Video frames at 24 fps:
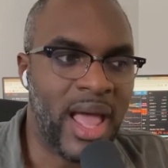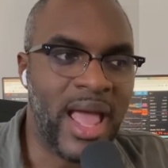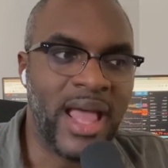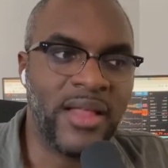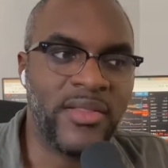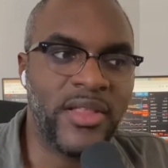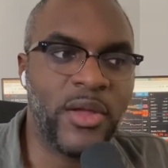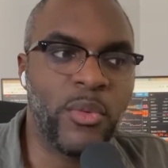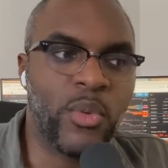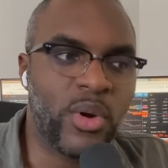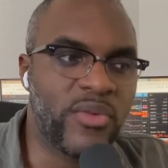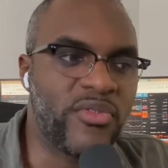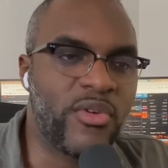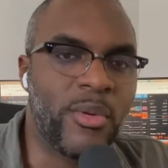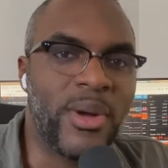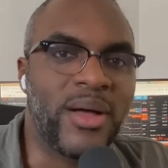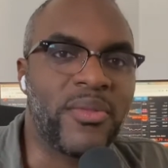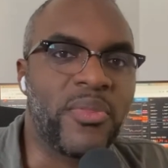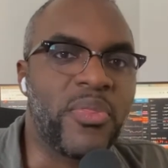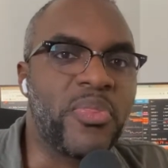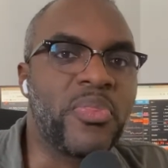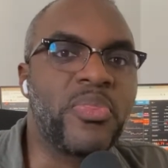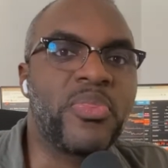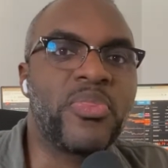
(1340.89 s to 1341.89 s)
And they work for
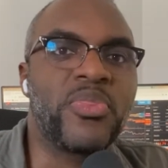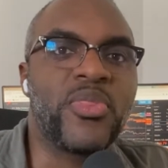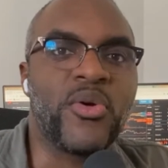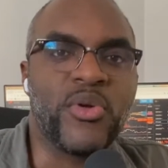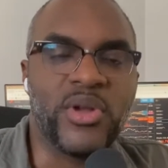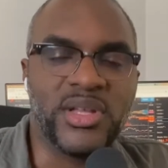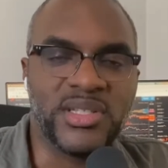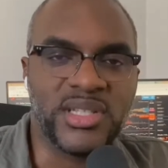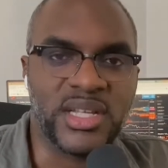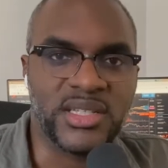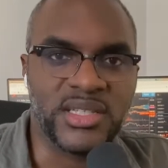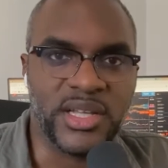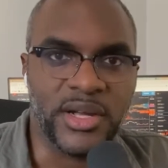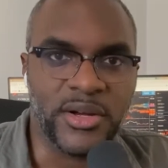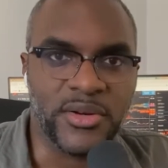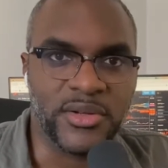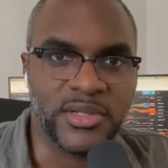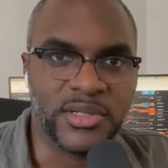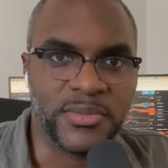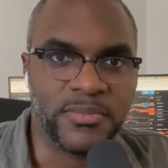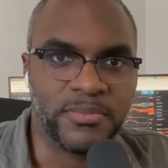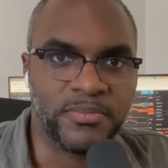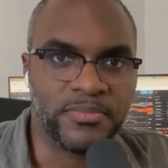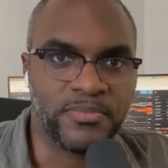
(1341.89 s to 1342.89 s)
about 36
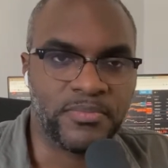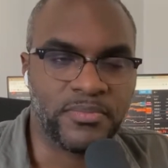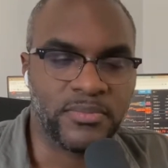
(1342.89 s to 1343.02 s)
years.